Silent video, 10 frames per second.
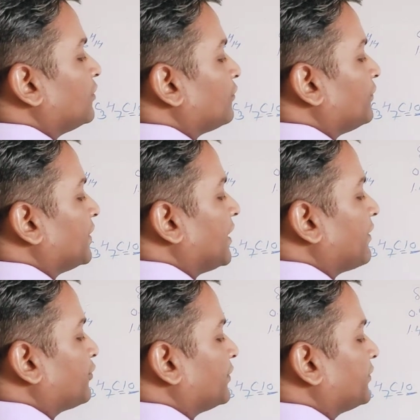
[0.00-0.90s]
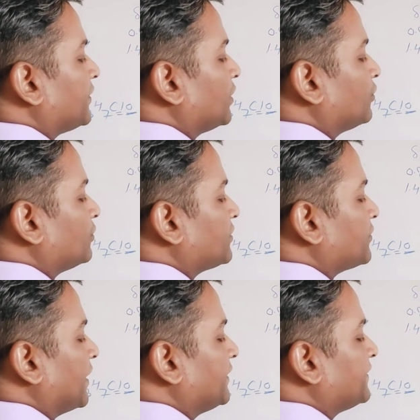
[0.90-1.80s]
So just
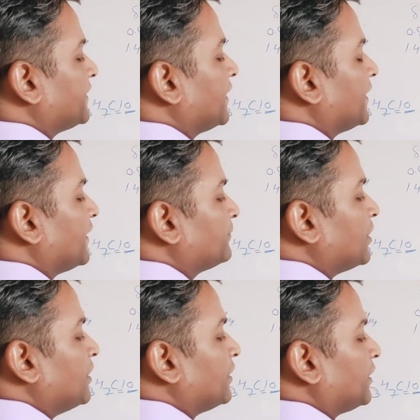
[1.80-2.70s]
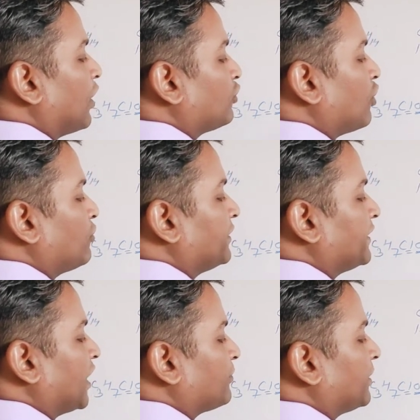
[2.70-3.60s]
write Cl here. Now count the
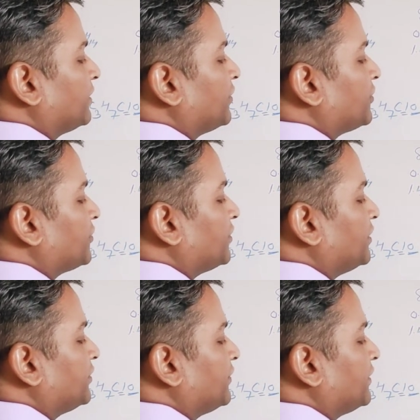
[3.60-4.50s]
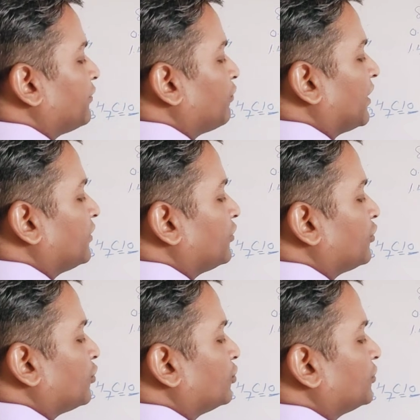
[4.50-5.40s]
carbon, C3, 1,
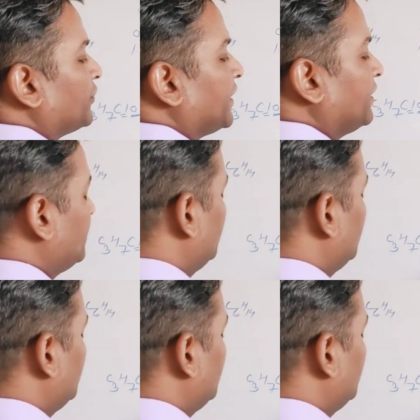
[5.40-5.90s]
2, 3,